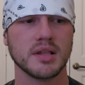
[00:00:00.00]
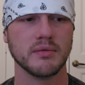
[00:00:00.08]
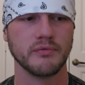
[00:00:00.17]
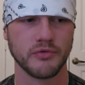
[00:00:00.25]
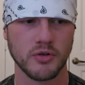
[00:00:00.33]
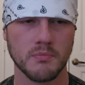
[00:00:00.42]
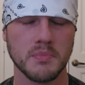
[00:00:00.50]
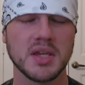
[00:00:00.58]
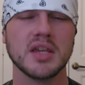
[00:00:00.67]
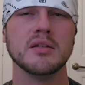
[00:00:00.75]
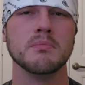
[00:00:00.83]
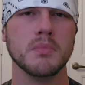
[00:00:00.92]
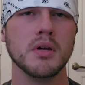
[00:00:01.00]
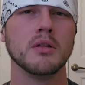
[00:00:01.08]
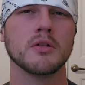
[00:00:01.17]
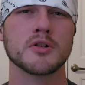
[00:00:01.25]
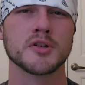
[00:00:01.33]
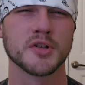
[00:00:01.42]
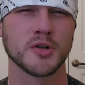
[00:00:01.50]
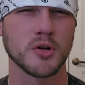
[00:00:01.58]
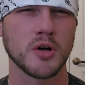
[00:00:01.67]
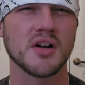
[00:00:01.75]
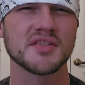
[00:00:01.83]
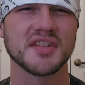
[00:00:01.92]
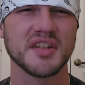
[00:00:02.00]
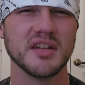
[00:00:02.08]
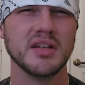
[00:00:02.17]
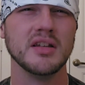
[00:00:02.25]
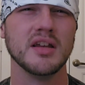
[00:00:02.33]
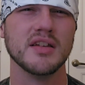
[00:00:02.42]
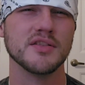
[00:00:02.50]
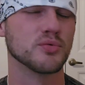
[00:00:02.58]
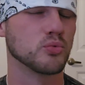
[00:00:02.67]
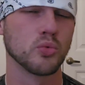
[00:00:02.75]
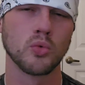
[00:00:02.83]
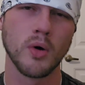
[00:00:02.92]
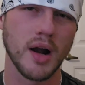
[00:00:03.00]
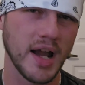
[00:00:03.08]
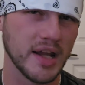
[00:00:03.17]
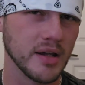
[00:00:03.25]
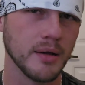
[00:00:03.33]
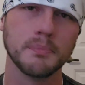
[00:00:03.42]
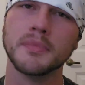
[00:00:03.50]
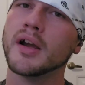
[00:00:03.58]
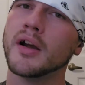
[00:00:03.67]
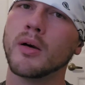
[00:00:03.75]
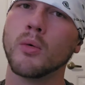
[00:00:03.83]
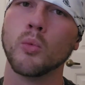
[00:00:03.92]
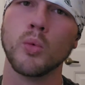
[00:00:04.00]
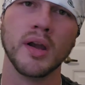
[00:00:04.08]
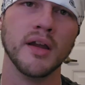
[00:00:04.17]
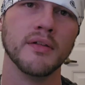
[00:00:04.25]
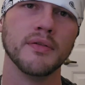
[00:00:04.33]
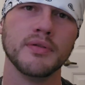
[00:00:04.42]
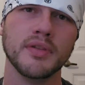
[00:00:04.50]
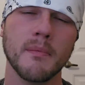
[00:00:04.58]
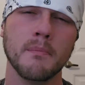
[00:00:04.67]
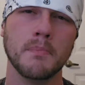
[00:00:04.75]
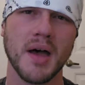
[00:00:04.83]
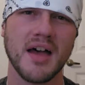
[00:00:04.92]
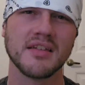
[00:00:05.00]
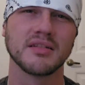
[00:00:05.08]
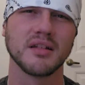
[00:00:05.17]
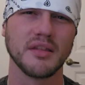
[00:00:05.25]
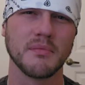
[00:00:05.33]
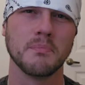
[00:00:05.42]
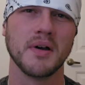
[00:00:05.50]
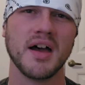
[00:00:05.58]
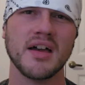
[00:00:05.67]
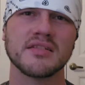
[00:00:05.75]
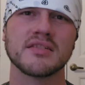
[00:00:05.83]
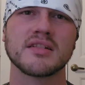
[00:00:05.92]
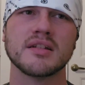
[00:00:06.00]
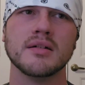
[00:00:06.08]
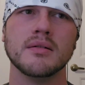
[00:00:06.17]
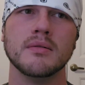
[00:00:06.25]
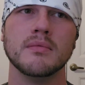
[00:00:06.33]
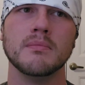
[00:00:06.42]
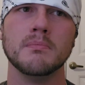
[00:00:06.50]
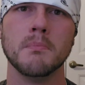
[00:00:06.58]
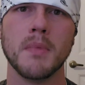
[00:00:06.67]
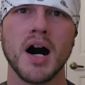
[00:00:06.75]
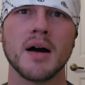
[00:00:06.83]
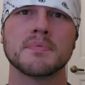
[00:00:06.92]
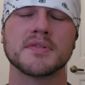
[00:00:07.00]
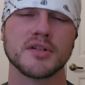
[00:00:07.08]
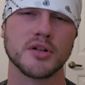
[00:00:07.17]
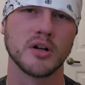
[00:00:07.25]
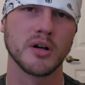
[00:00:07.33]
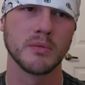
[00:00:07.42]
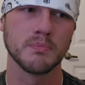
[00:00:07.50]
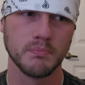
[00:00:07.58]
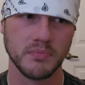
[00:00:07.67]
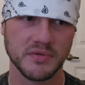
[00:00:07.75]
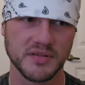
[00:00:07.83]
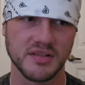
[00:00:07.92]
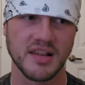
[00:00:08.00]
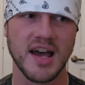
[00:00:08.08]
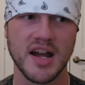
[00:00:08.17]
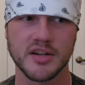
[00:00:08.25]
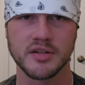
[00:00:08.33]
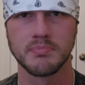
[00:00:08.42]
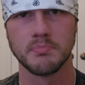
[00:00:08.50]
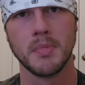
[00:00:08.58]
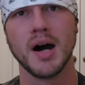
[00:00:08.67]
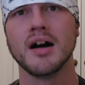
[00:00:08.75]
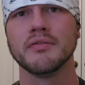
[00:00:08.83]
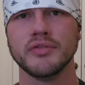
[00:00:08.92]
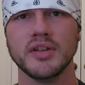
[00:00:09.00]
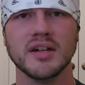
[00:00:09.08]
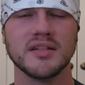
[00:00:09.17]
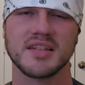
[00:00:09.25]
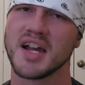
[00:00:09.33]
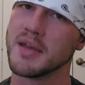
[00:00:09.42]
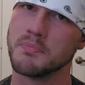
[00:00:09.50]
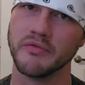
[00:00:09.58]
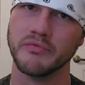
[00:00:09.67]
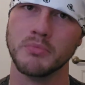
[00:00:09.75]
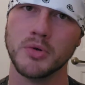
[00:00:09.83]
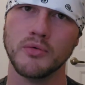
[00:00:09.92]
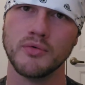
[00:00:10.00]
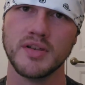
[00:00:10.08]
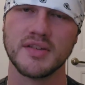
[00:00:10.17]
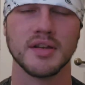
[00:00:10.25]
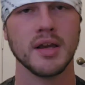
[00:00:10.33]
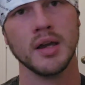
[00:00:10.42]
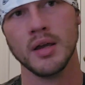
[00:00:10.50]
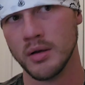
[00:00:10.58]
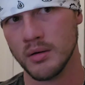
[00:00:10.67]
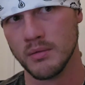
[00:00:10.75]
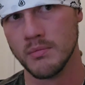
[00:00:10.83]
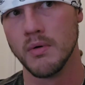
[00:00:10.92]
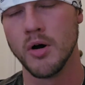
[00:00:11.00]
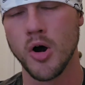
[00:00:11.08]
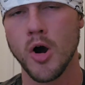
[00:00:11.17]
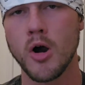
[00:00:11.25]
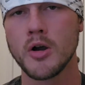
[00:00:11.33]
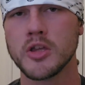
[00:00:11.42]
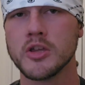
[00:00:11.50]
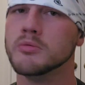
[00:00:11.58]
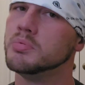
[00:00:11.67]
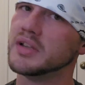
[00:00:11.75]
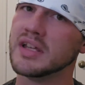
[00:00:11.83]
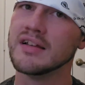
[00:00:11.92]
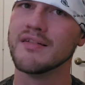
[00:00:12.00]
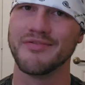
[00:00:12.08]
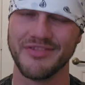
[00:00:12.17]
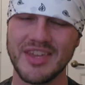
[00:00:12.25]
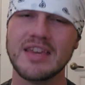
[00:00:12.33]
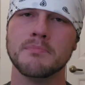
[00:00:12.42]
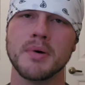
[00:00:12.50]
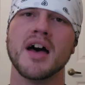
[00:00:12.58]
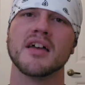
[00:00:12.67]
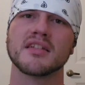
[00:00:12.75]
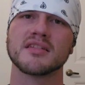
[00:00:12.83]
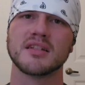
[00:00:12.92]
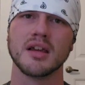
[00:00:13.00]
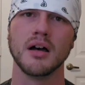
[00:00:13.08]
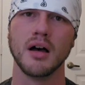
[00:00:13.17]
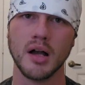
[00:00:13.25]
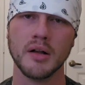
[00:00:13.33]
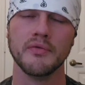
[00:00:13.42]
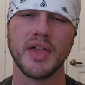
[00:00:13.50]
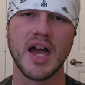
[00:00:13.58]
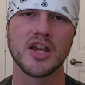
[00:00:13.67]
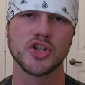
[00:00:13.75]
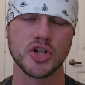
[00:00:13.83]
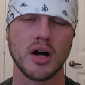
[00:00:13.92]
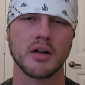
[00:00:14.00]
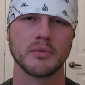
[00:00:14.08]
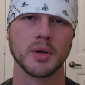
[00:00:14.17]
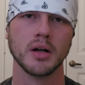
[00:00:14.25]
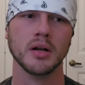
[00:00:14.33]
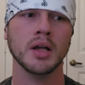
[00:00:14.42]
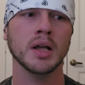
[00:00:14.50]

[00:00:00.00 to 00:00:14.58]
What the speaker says: for me, Miller's Crossing is right up there with the best of the best mobster / mafia type of movies. Arguably the best of that genre.